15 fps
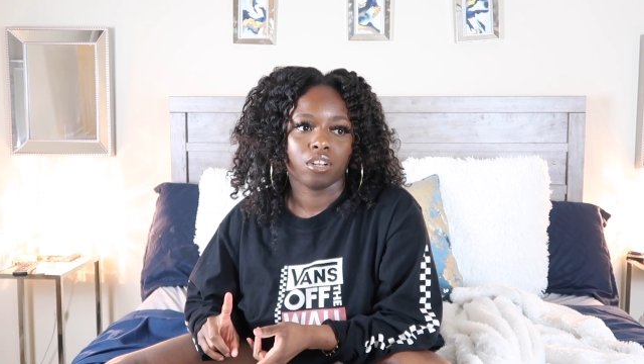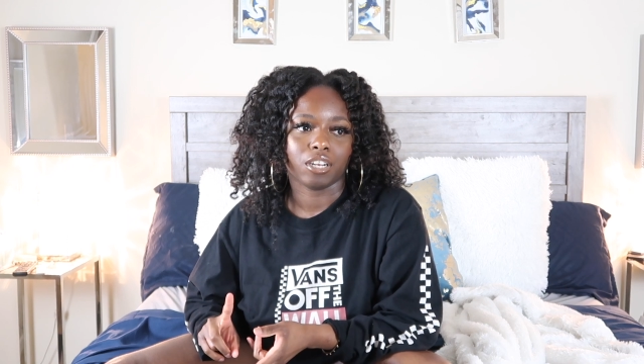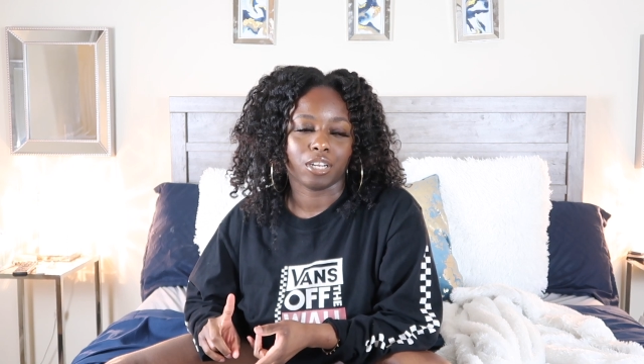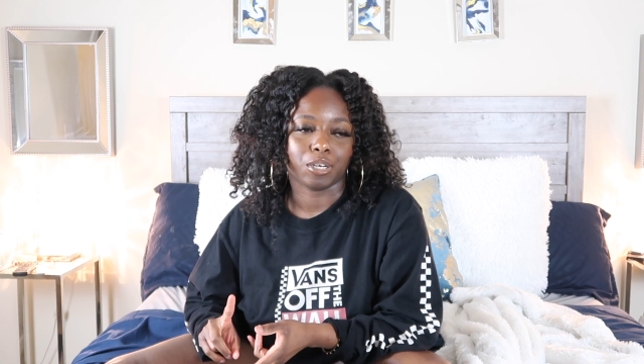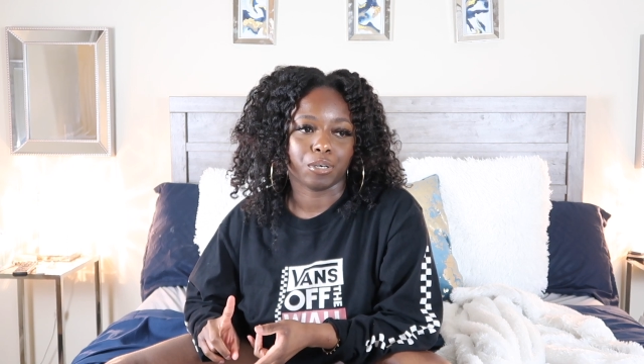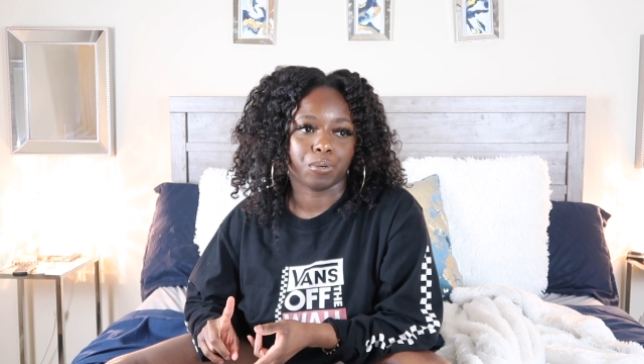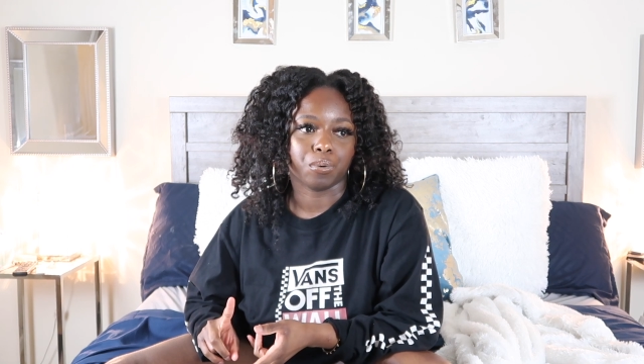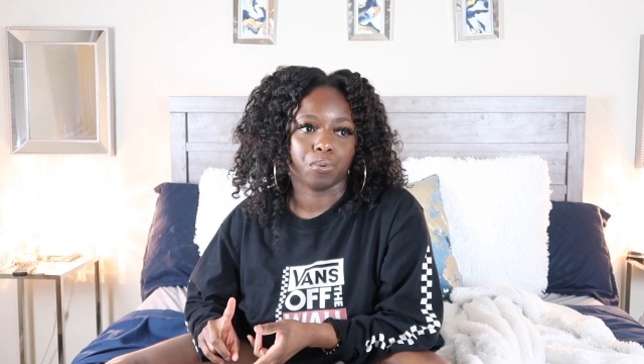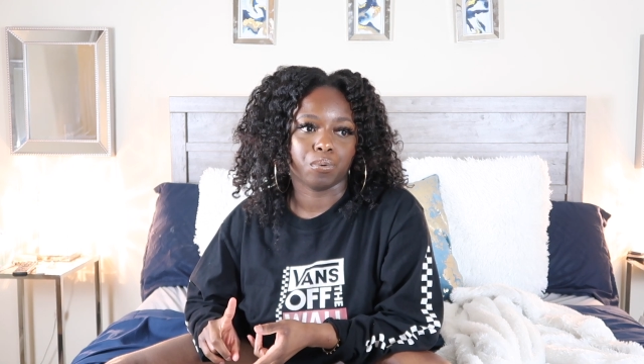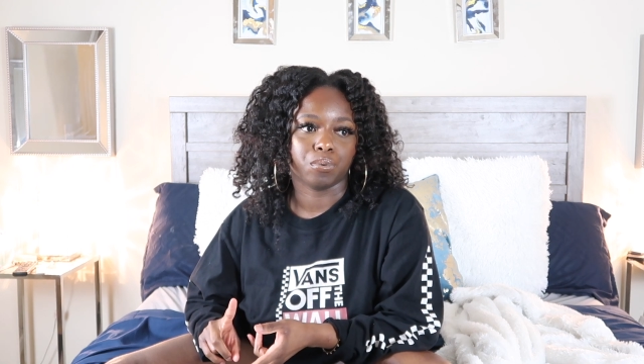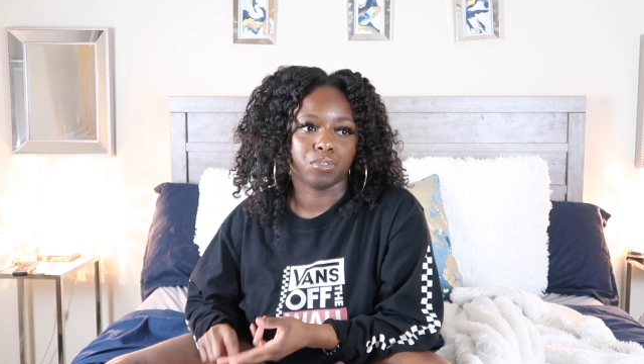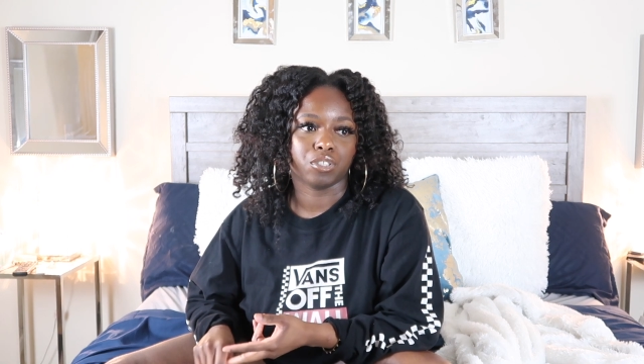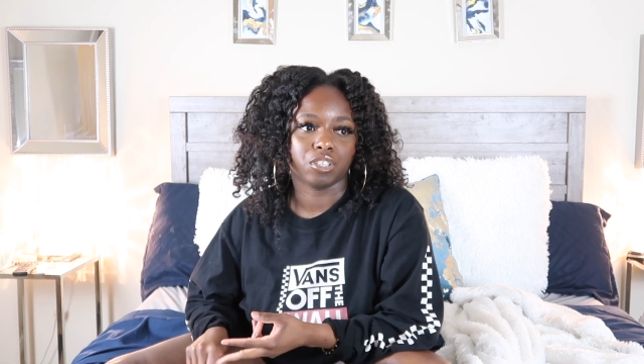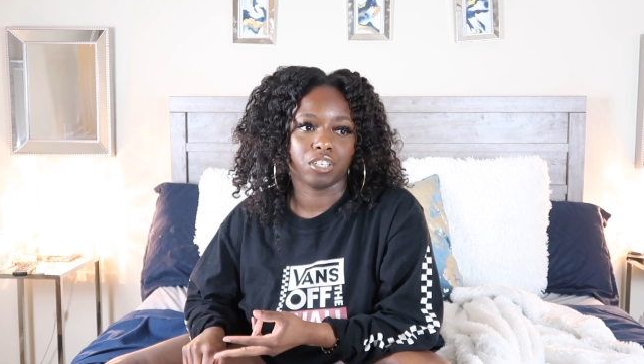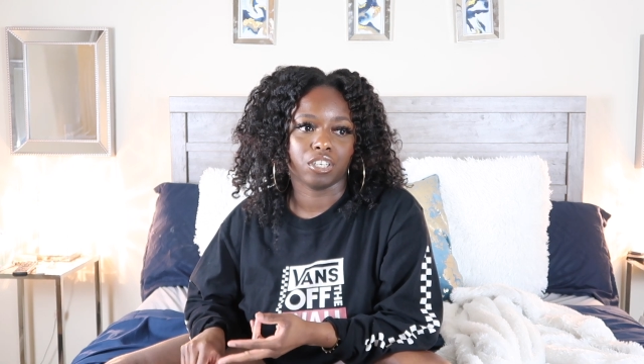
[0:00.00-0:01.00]

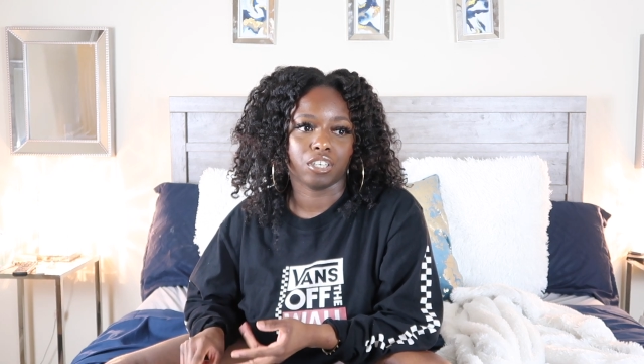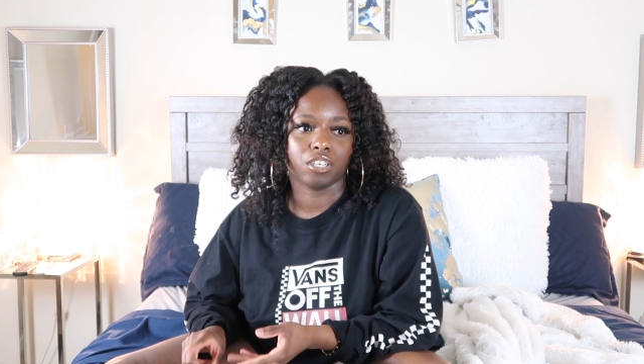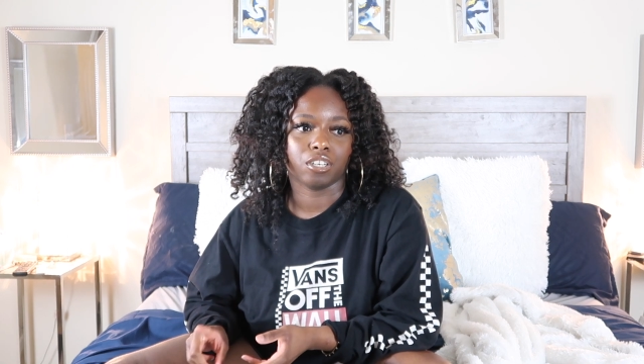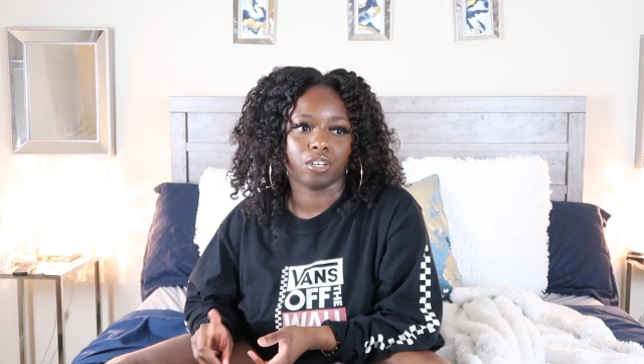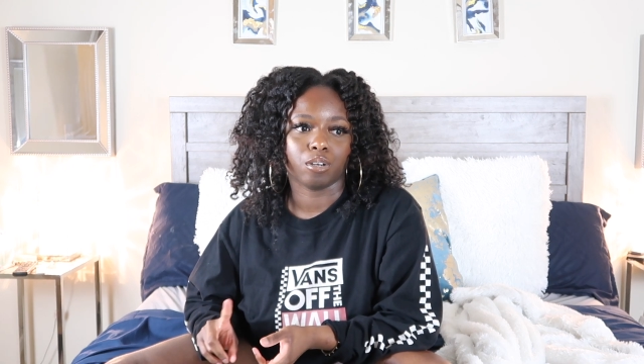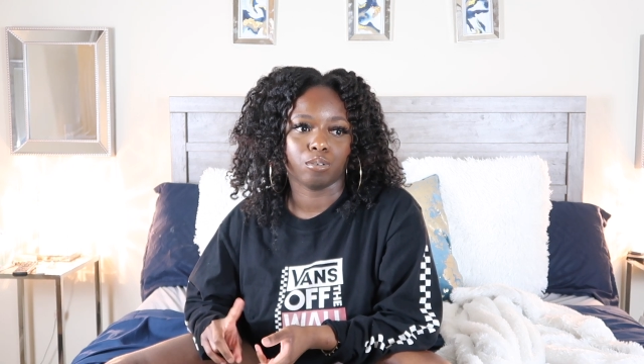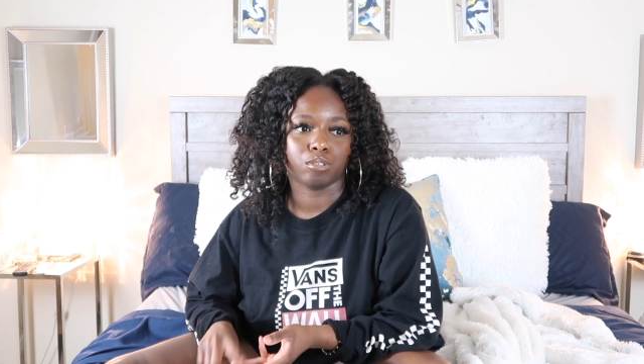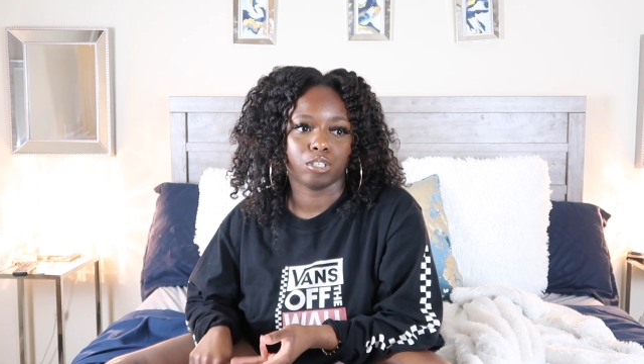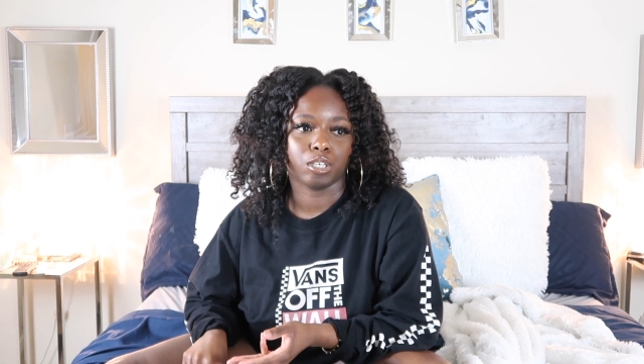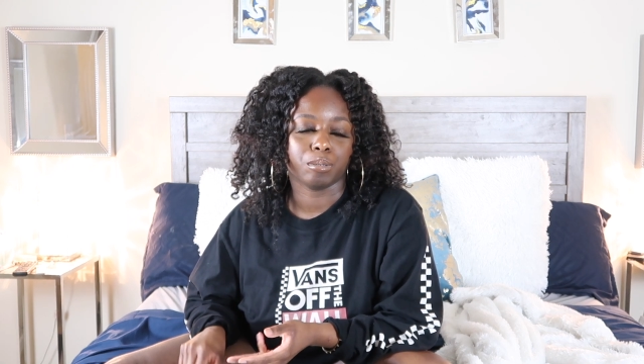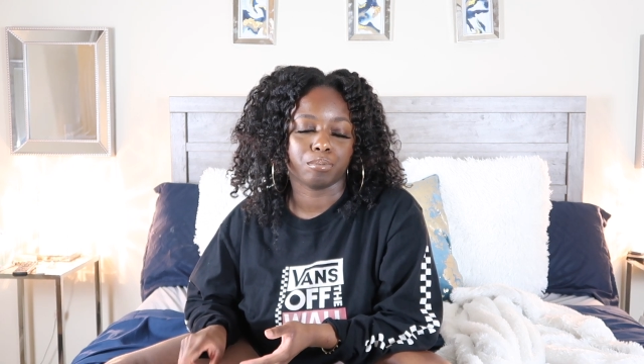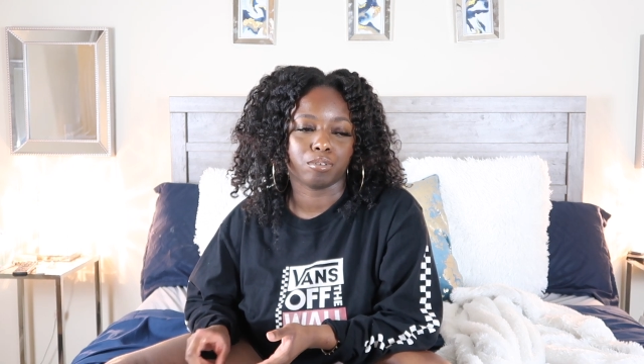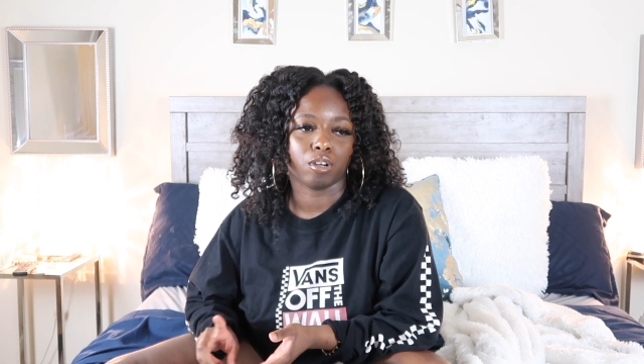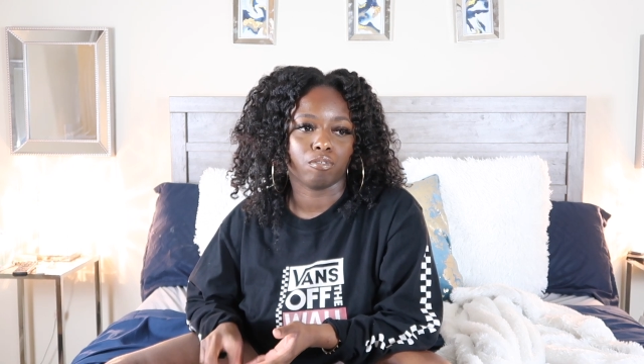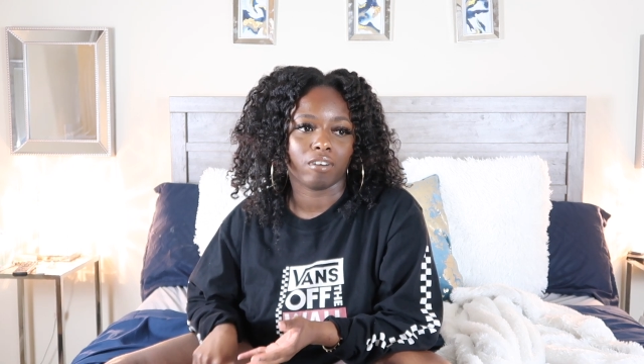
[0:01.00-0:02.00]
no sugar, no
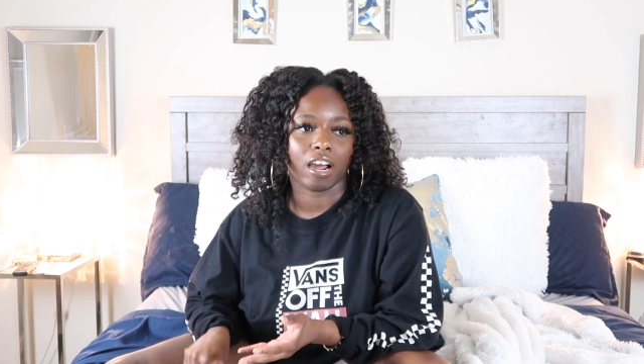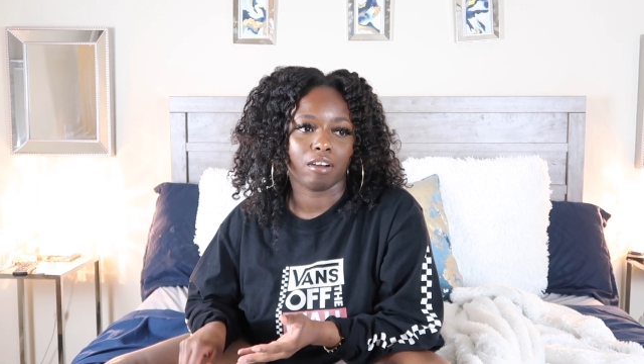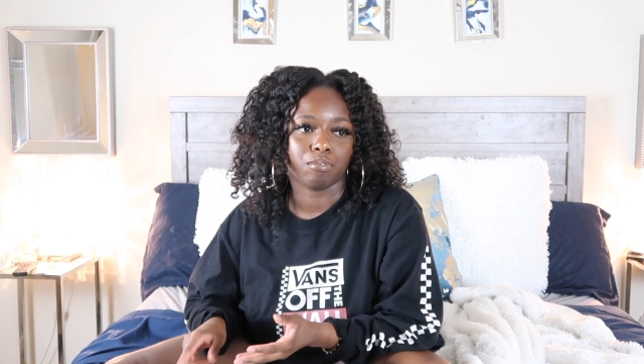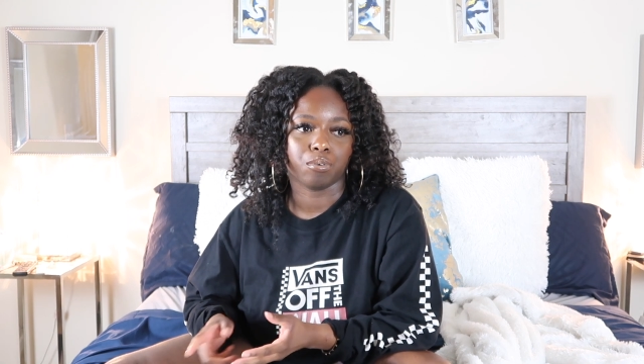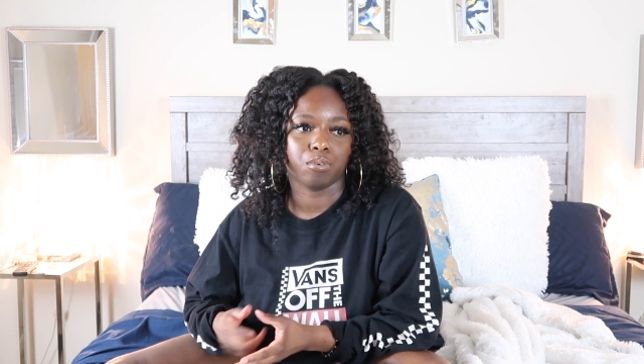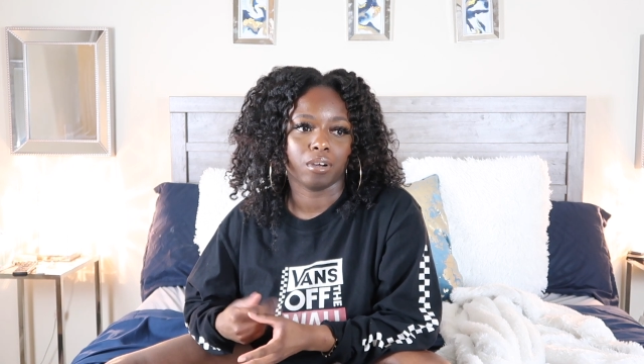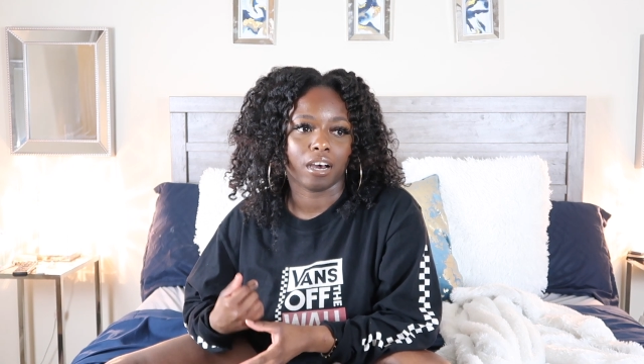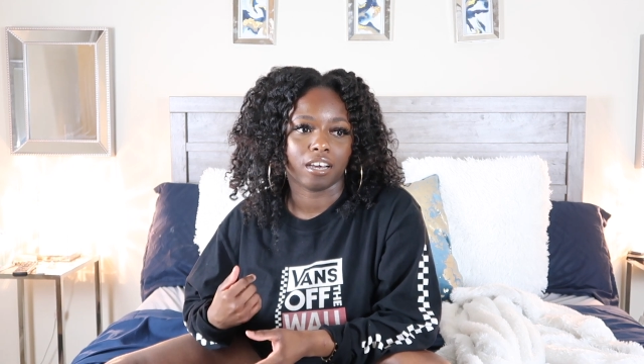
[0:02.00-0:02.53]
chips, no fried food,